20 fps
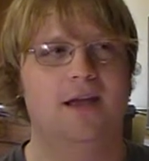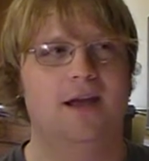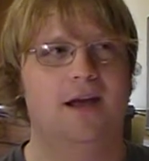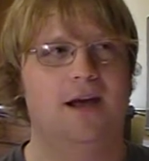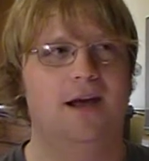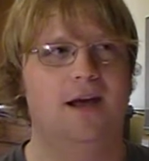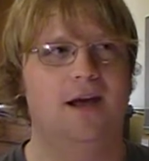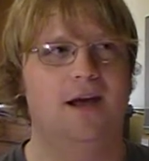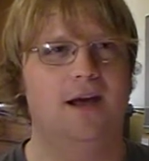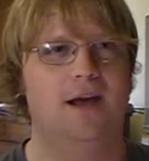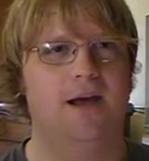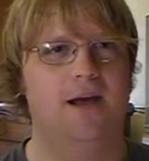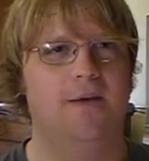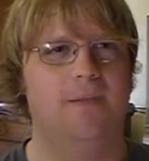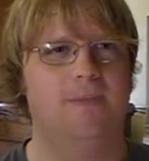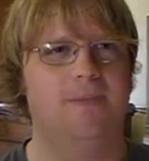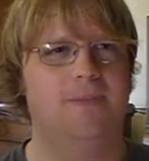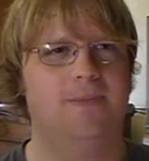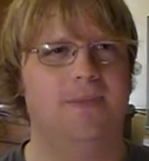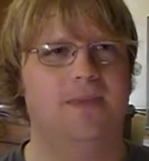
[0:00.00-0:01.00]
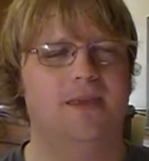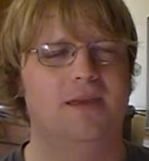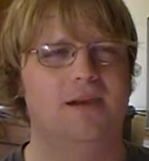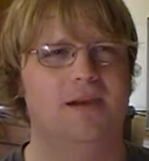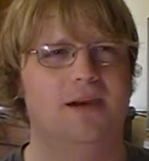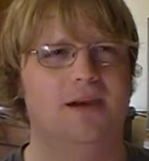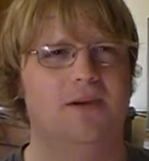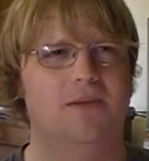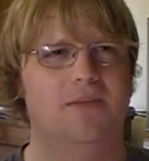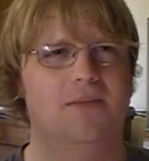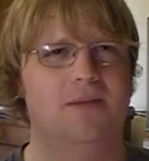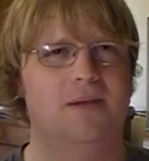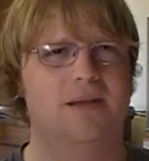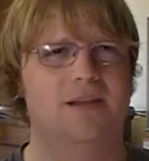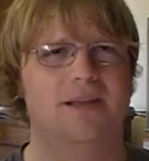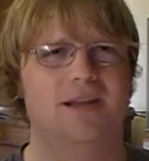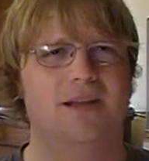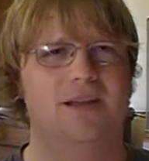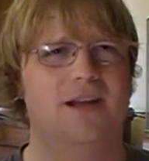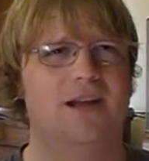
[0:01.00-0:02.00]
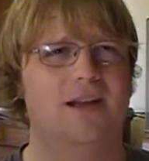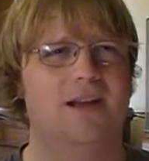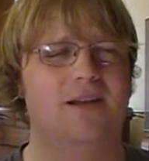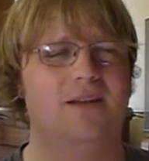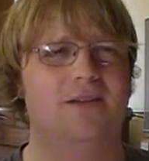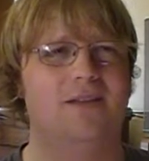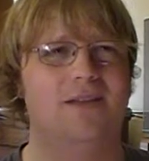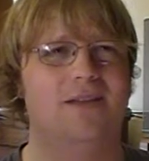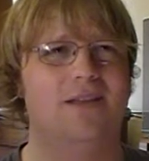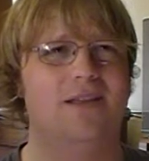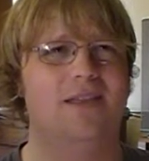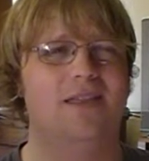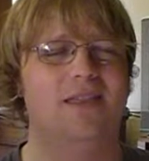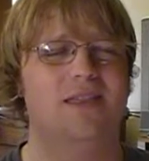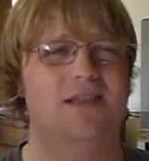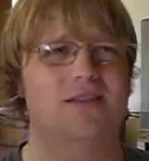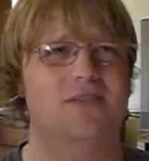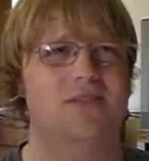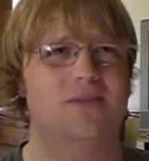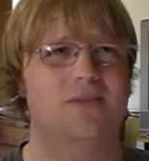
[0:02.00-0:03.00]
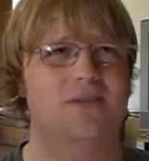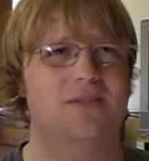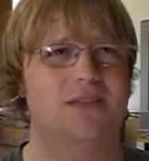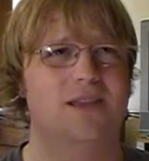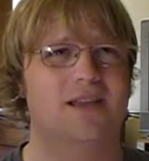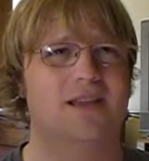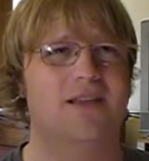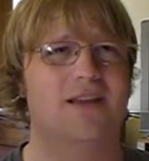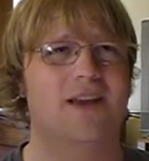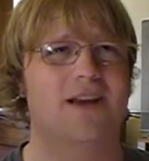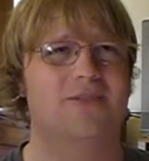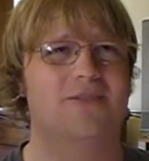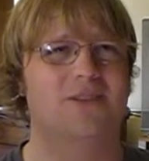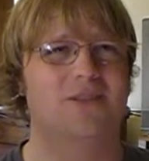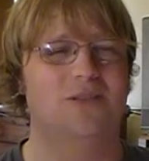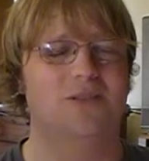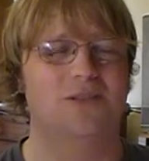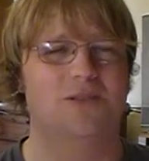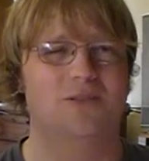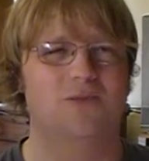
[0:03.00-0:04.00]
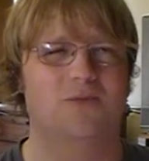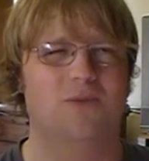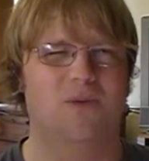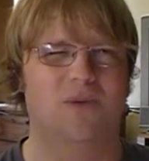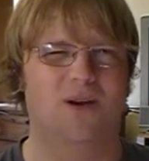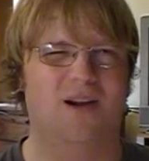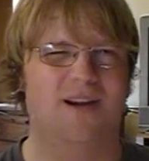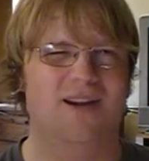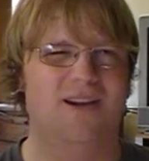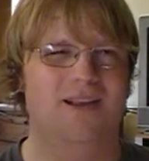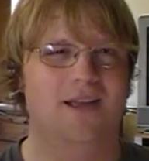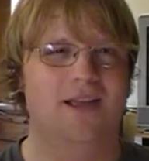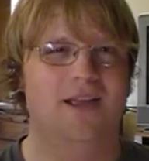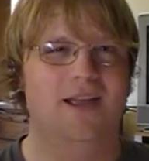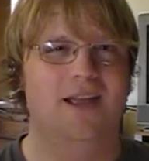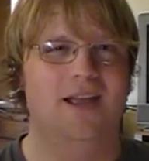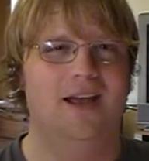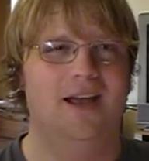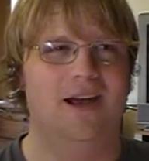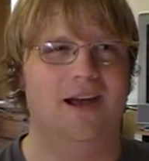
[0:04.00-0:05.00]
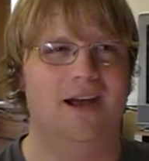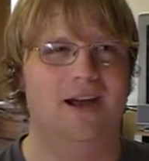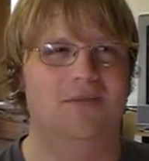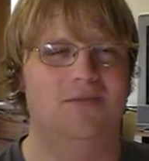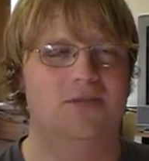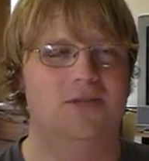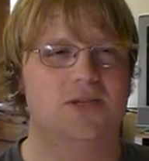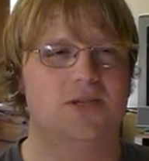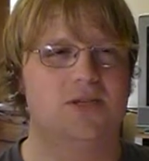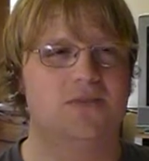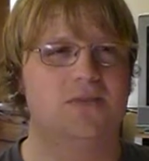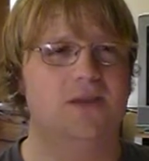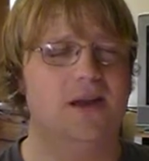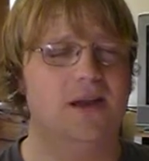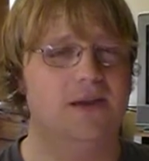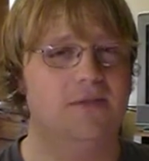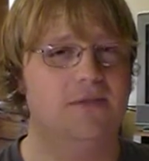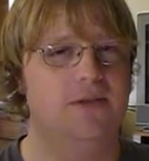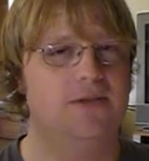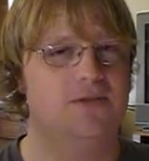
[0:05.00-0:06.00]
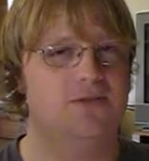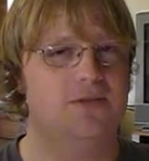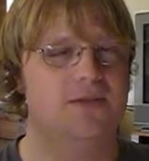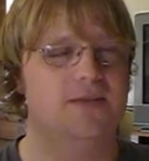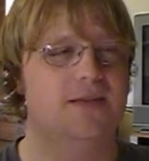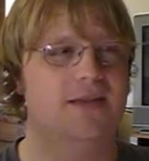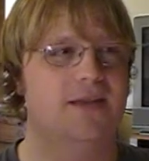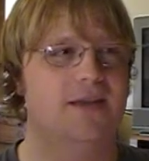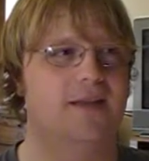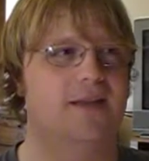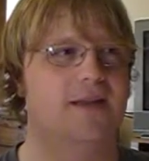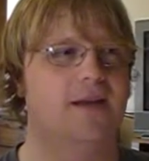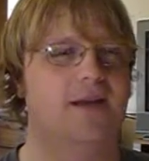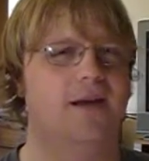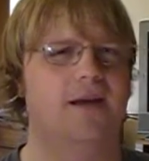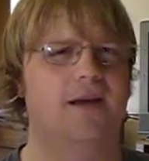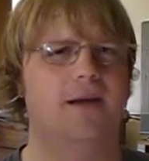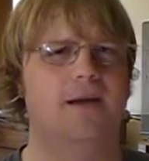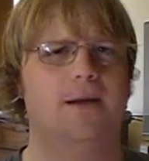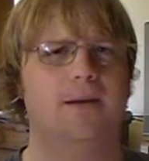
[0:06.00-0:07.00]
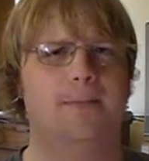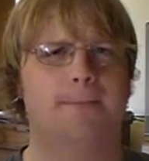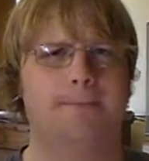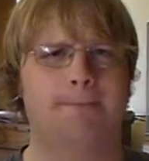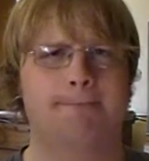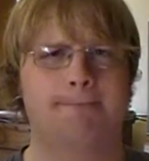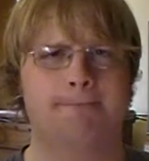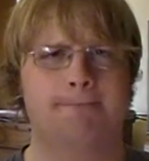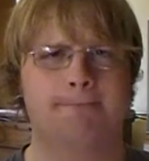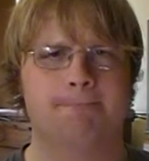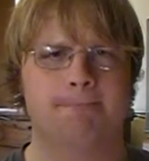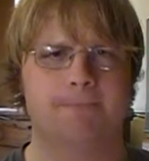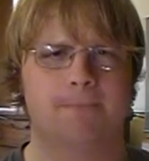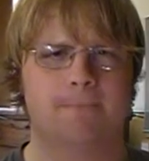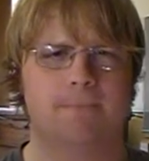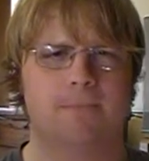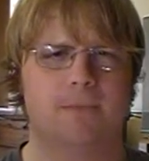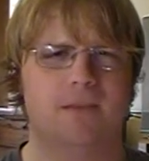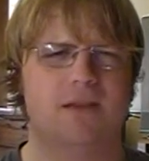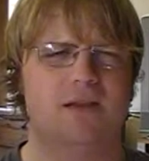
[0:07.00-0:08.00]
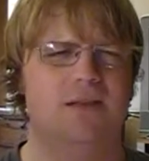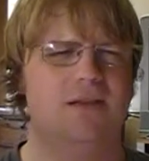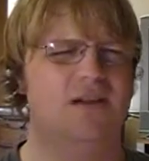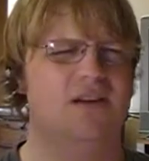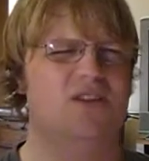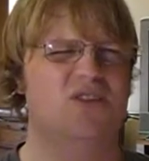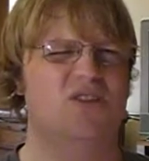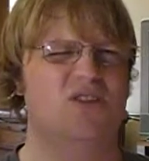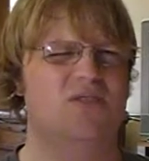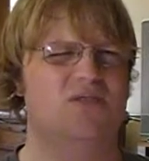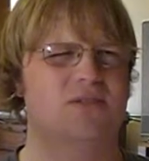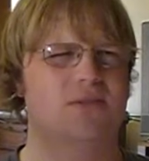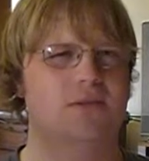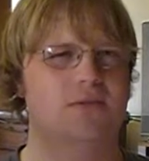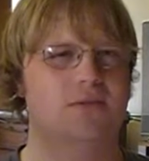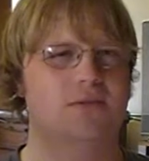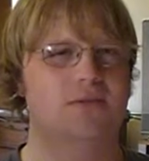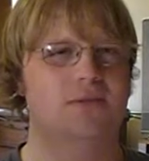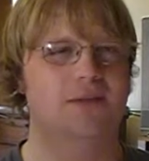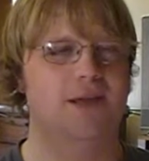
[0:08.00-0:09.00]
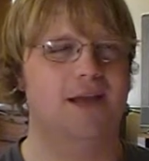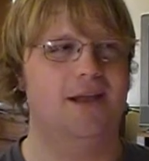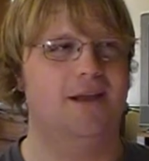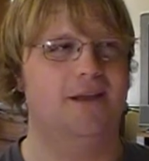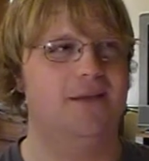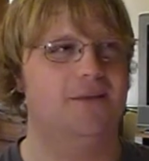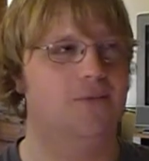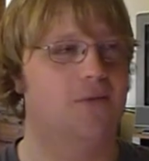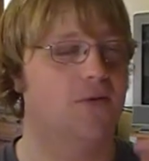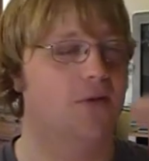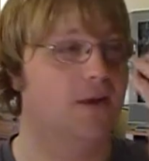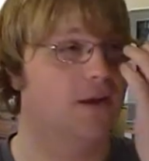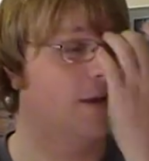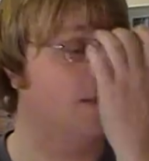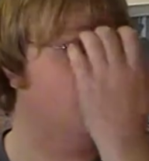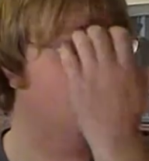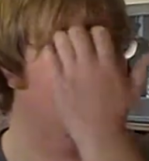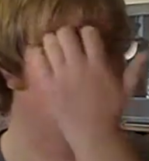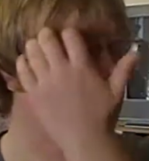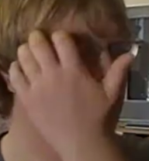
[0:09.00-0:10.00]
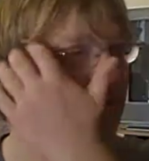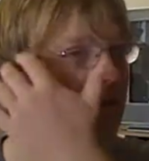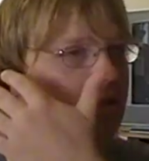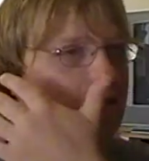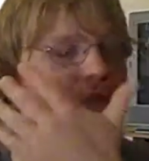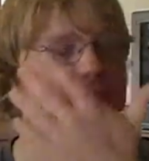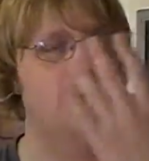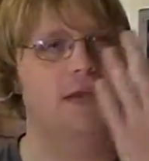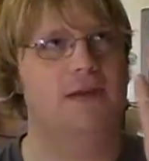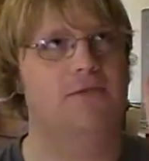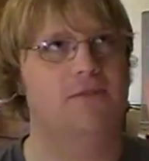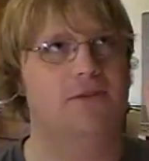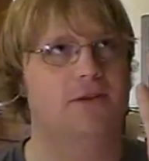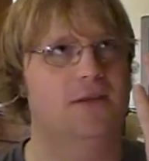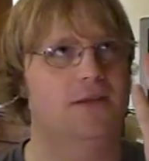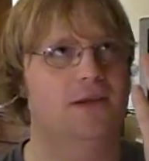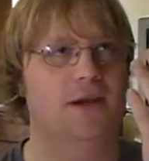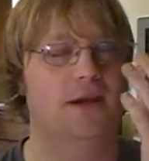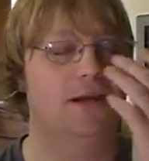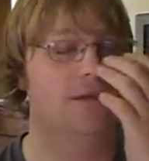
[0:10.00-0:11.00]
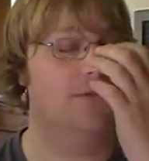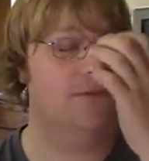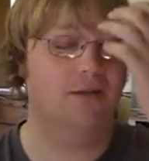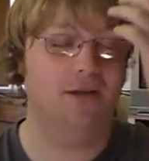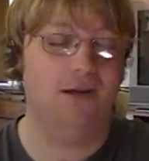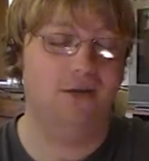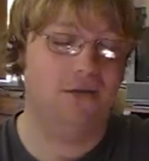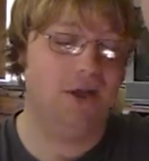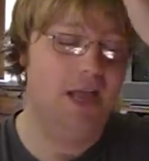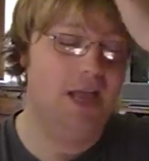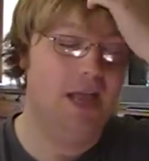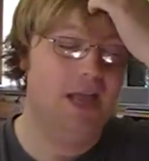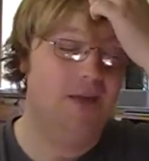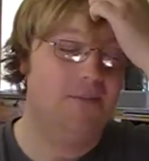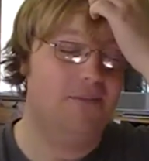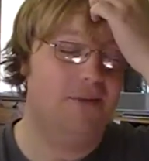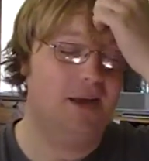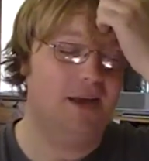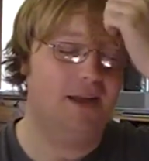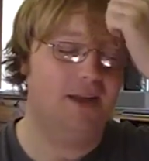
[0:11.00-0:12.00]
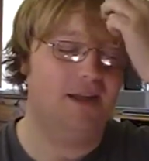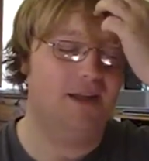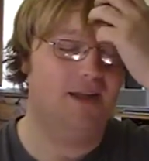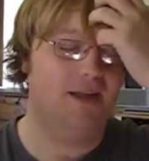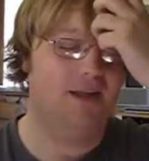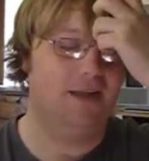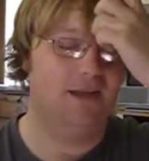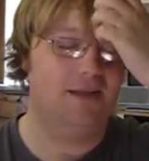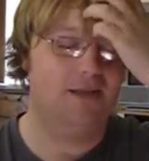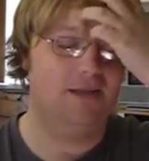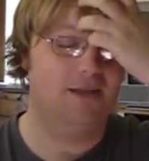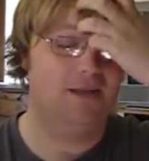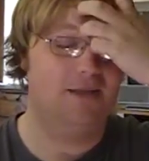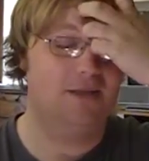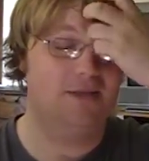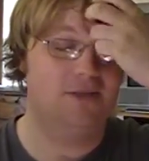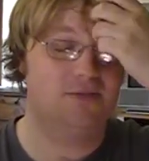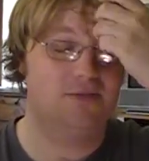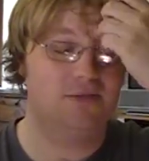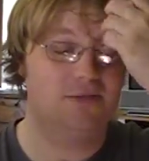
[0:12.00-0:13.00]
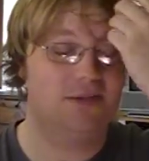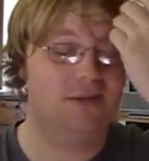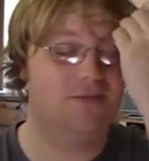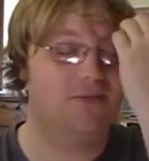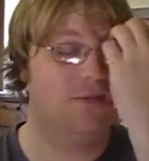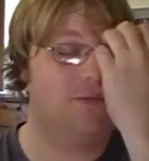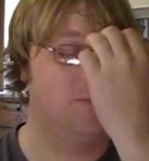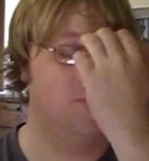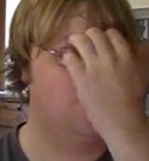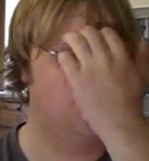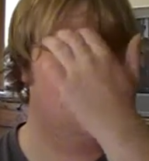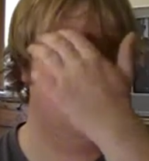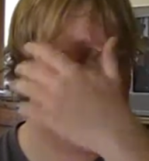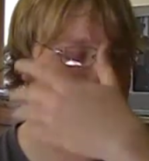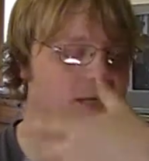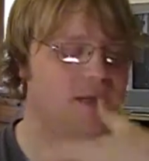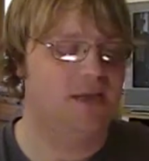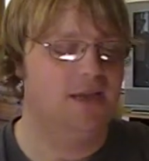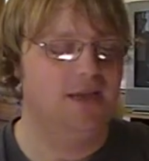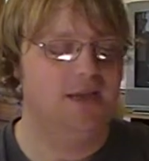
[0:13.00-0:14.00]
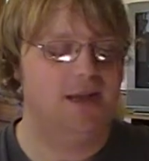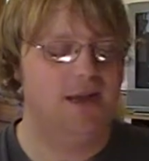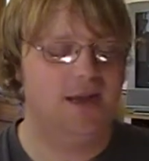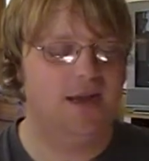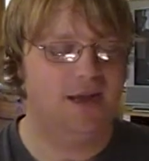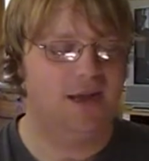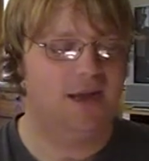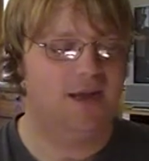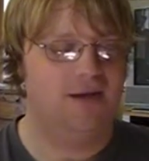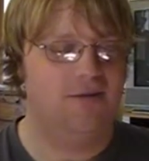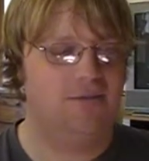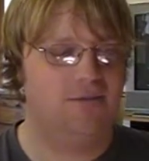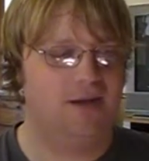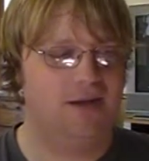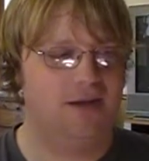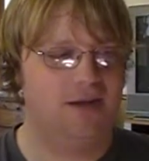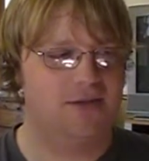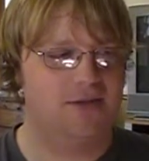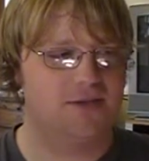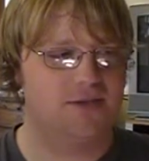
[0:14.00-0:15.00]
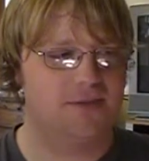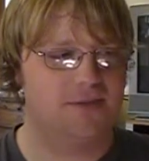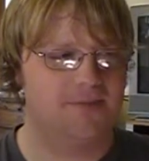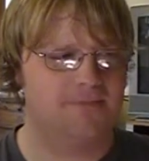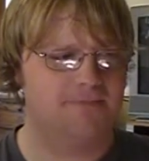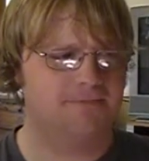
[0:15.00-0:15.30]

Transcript: And they kind of, it's almost like you have to look for it, which is kind of interesting. A lot of shows don't do that anymore, I guess, or they never did it, I don't know. But at least the ones I've come across. What else?